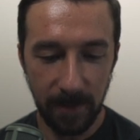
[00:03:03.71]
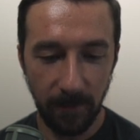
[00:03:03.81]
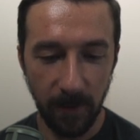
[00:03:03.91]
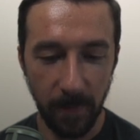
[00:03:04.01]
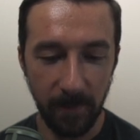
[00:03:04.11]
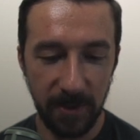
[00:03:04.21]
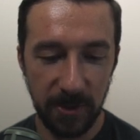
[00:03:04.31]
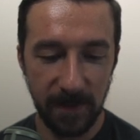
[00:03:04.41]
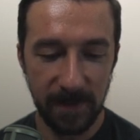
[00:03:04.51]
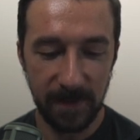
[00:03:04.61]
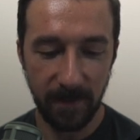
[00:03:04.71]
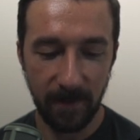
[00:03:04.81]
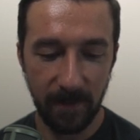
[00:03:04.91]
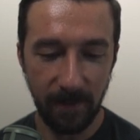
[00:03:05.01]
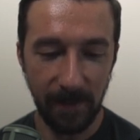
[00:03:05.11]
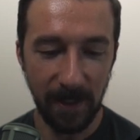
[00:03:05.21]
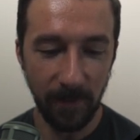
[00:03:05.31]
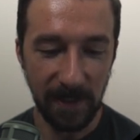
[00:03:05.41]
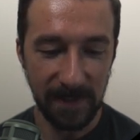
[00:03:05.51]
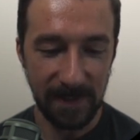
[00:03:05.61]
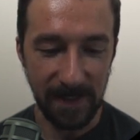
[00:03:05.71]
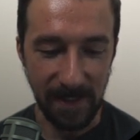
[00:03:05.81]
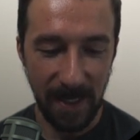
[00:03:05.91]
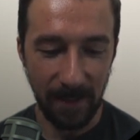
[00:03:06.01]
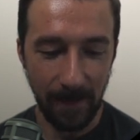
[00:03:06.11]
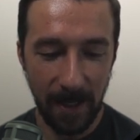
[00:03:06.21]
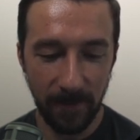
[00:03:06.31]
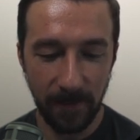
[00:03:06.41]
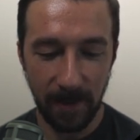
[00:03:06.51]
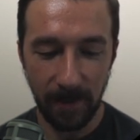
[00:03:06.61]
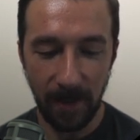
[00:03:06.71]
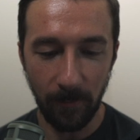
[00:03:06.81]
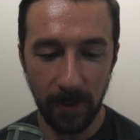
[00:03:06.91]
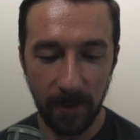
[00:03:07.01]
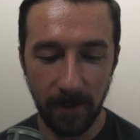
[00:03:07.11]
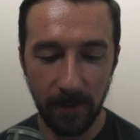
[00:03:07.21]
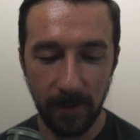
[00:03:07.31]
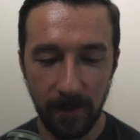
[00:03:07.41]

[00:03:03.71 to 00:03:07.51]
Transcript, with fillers: go to permissions, and here we can see not allowed network.